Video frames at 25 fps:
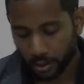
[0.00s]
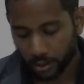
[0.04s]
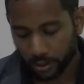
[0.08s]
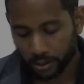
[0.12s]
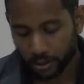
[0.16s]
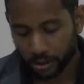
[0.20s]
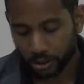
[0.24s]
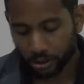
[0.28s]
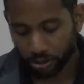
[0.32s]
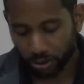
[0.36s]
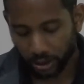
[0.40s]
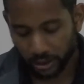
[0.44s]

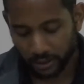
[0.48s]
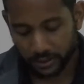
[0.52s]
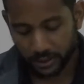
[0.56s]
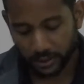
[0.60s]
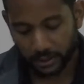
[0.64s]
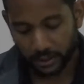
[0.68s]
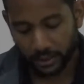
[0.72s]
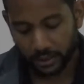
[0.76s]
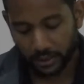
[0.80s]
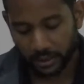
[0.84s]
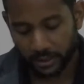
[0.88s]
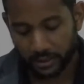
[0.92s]
The greater
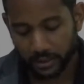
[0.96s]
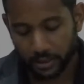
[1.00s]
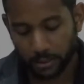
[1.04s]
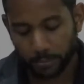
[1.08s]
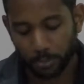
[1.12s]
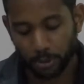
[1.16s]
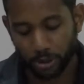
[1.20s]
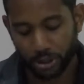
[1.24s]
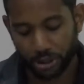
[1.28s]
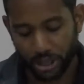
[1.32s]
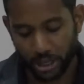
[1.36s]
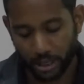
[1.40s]
the need to
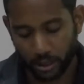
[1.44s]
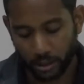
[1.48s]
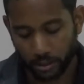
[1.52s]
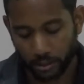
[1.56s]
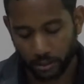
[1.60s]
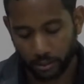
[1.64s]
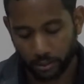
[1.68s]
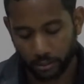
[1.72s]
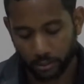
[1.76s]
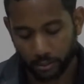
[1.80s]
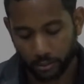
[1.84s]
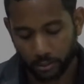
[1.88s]

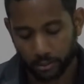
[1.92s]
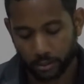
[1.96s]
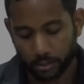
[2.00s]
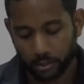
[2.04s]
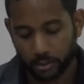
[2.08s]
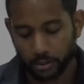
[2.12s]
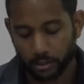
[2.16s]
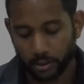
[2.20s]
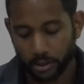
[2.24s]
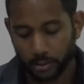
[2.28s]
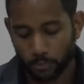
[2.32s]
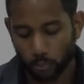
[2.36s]
project,
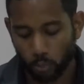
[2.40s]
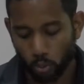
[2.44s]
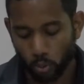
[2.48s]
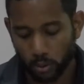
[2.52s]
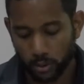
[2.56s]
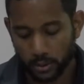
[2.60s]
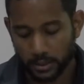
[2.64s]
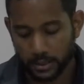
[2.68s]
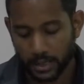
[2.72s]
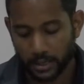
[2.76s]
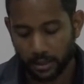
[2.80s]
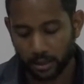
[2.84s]
the
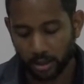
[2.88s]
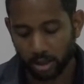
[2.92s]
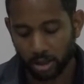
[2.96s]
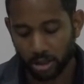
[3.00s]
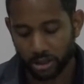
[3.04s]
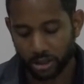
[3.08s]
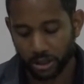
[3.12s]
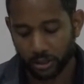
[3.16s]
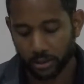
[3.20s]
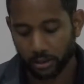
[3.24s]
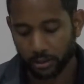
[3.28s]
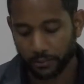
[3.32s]
more
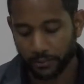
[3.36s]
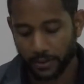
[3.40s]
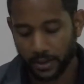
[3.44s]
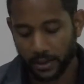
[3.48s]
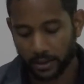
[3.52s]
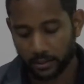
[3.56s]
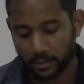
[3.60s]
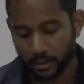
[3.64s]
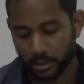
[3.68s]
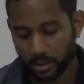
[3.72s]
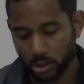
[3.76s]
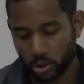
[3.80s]
psychological
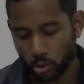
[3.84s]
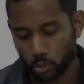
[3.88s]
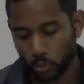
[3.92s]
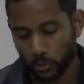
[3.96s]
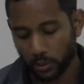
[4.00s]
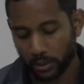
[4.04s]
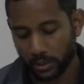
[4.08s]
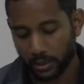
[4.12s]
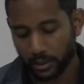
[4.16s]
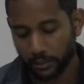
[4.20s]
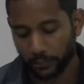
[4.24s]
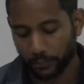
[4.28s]
factors
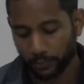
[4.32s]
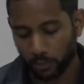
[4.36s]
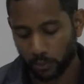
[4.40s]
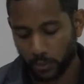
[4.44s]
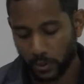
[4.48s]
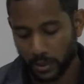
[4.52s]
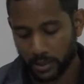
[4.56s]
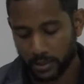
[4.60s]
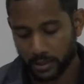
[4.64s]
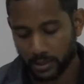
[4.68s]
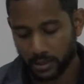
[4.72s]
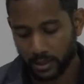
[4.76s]
will
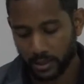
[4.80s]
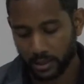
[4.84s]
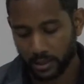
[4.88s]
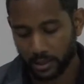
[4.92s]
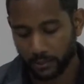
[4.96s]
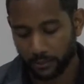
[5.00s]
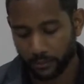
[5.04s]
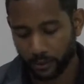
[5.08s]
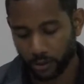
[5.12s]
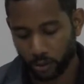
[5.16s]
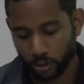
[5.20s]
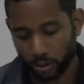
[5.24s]
influence the
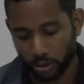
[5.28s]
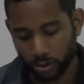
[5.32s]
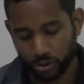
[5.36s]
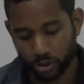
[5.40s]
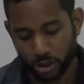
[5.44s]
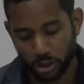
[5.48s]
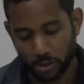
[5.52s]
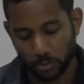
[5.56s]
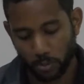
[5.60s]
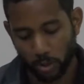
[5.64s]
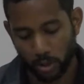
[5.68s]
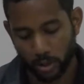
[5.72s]
individual's
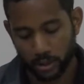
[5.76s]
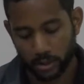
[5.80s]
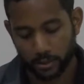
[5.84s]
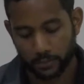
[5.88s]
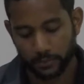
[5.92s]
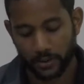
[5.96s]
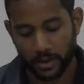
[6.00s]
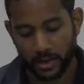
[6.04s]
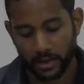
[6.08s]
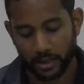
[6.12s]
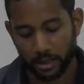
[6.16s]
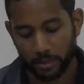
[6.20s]
response
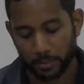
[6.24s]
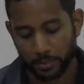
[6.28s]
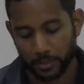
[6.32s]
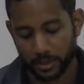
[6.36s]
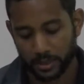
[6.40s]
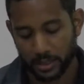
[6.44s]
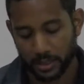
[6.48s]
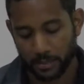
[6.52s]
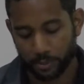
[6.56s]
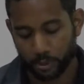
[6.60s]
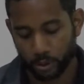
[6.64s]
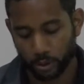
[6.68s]
via the
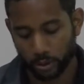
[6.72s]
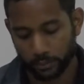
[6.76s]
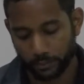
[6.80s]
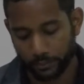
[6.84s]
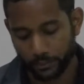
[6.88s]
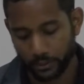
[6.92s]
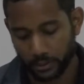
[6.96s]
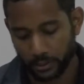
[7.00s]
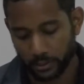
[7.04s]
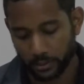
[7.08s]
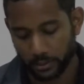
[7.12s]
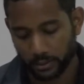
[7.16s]
perceptual
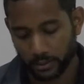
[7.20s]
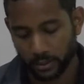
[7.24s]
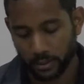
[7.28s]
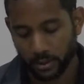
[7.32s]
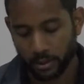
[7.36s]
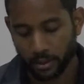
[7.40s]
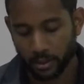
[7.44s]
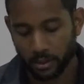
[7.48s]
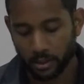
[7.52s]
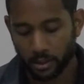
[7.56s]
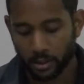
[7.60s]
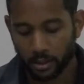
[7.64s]
field.
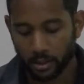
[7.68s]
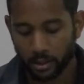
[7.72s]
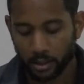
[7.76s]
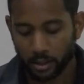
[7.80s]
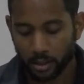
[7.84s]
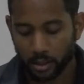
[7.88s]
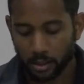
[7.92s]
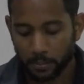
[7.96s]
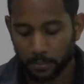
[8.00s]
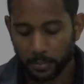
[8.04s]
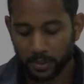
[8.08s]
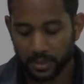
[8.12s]

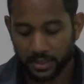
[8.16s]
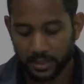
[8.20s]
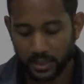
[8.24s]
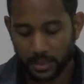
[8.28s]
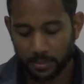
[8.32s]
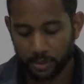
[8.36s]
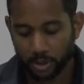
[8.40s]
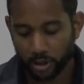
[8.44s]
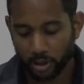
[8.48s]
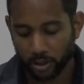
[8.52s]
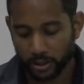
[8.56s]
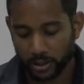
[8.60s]

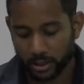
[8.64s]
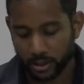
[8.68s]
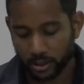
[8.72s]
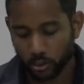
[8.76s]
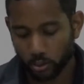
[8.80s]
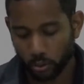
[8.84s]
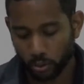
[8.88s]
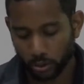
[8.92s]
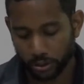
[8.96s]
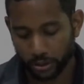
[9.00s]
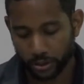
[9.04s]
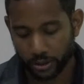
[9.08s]
Perceptual
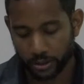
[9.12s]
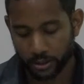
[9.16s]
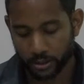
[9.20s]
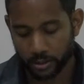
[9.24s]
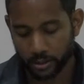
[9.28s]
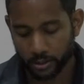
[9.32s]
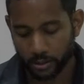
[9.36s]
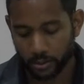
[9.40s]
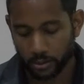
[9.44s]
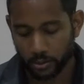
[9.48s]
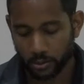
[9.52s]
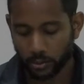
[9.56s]

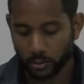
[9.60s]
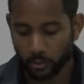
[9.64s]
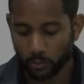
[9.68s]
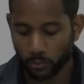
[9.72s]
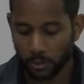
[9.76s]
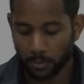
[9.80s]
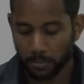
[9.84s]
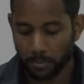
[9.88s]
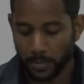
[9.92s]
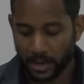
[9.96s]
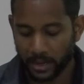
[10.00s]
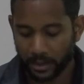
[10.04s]
distortions
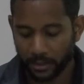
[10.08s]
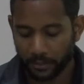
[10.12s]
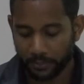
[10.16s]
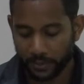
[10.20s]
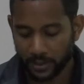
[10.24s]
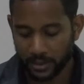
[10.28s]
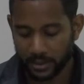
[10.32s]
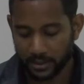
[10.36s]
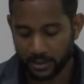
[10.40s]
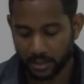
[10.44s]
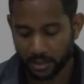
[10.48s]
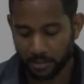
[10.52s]
will
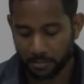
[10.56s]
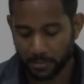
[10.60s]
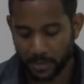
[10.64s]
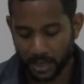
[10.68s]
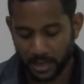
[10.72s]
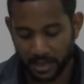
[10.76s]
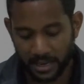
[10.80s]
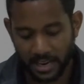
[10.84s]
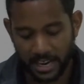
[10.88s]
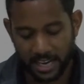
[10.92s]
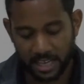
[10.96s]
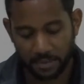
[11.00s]
manifest in
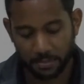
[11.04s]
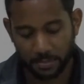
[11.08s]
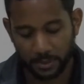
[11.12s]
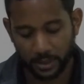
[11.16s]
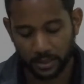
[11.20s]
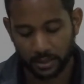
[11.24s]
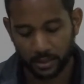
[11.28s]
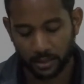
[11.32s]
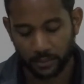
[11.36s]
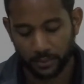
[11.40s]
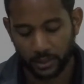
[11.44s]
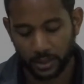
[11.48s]
many
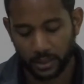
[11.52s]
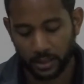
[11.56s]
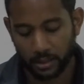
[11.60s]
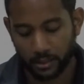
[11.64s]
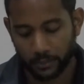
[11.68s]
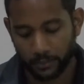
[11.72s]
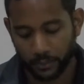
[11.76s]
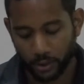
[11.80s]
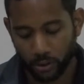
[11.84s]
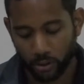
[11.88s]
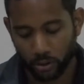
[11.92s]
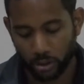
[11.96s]
aspects of the
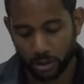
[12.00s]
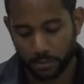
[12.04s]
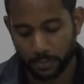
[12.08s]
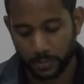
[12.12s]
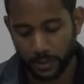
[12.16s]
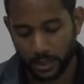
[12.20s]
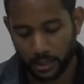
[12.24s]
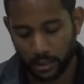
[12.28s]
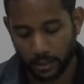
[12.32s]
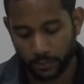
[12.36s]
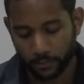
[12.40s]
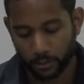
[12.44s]
individual's
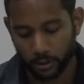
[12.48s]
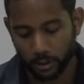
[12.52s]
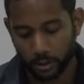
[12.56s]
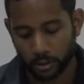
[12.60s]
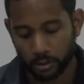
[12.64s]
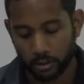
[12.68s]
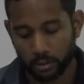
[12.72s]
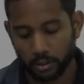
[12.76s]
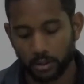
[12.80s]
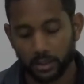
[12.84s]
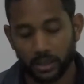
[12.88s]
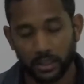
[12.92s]

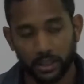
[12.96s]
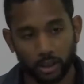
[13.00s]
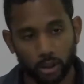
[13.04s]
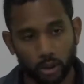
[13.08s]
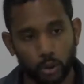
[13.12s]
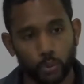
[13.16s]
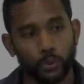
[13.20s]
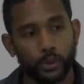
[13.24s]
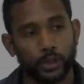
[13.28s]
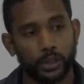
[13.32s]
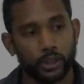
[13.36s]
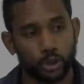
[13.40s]
behavior,
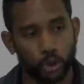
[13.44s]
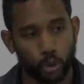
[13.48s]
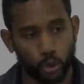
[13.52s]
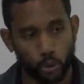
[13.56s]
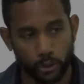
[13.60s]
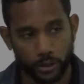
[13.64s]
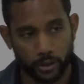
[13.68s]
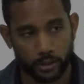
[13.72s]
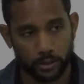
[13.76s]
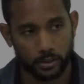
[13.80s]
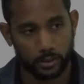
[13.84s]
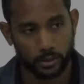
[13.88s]
including
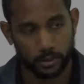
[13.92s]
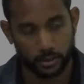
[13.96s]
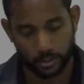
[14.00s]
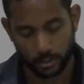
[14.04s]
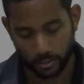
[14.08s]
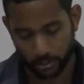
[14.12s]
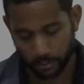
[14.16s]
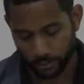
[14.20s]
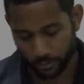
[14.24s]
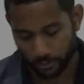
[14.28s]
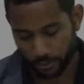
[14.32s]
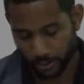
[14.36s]
drawings.
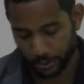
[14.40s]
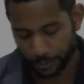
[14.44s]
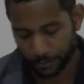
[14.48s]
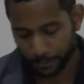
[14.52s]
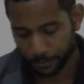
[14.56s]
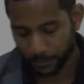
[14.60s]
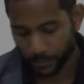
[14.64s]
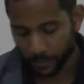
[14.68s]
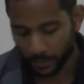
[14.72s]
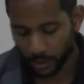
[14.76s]
Right?